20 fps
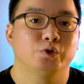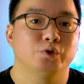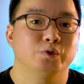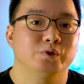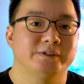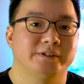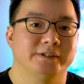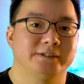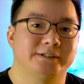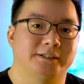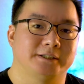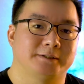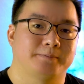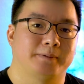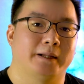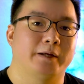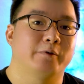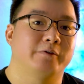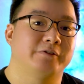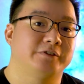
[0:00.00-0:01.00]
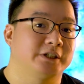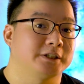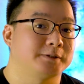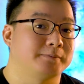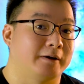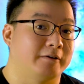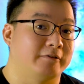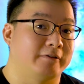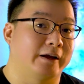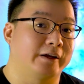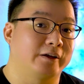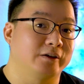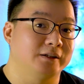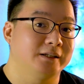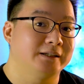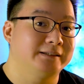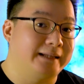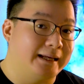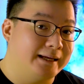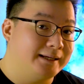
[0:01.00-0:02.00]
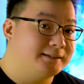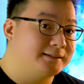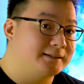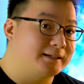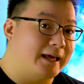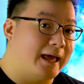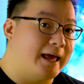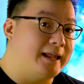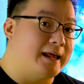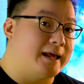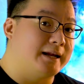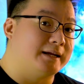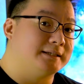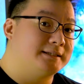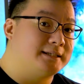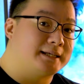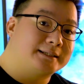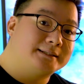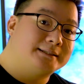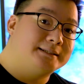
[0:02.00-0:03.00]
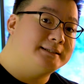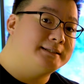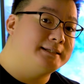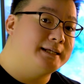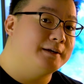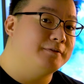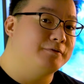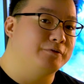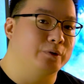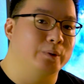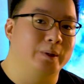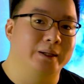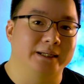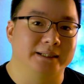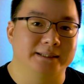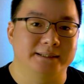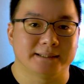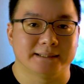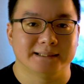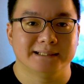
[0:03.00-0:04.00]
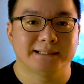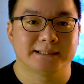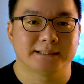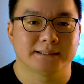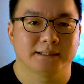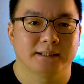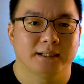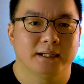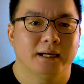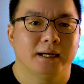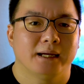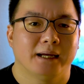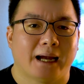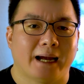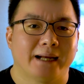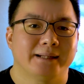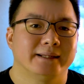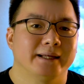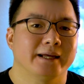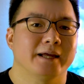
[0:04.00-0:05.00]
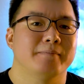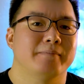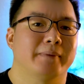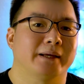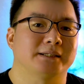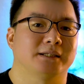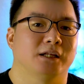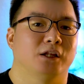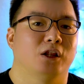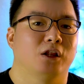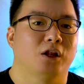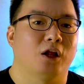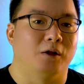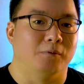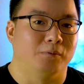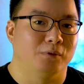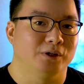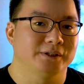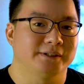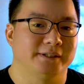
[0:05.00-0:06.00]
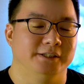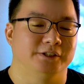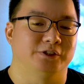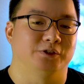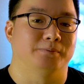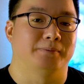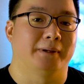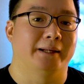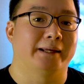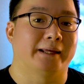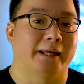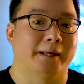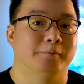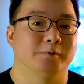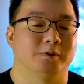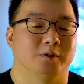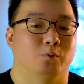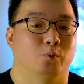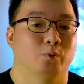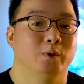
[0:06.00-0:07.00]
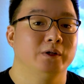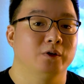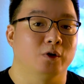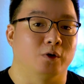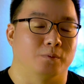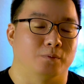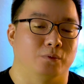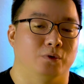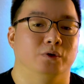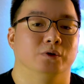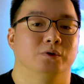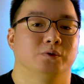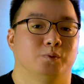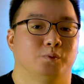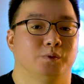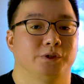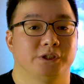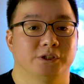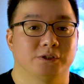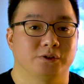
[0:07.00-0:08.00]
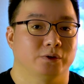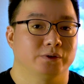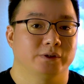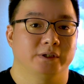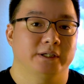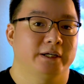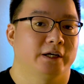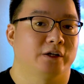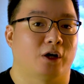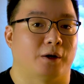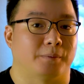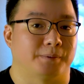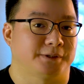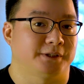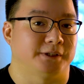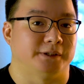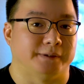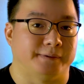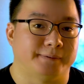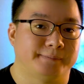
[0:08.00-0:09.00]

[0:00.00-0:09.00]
use this display with just my regular desk and at a 60cm viewing distance, I think it makes a lot more sense to play games in windowed mode, which is totally an option.